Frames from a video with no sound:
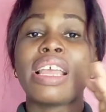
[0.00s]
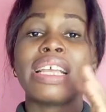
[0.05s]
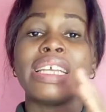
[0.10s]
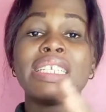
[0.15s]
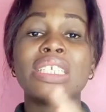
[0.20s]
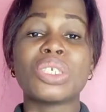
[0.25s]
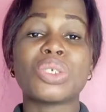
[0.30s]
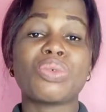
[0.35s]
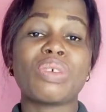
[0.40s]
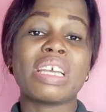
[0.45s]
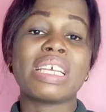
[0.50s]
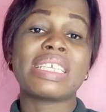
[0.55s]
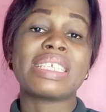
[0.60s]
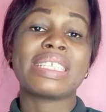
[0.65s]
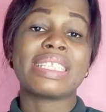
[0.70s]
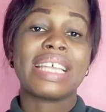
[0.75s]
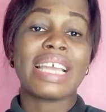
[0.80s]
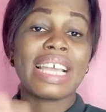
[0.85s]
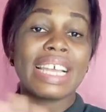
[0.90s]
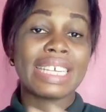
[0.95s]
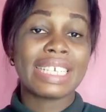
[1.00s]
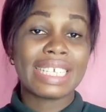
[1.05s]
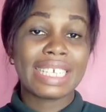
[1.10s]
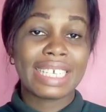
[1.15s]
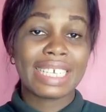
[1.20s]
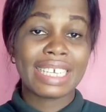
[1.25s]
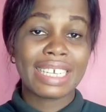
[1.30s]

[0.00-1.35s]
interested,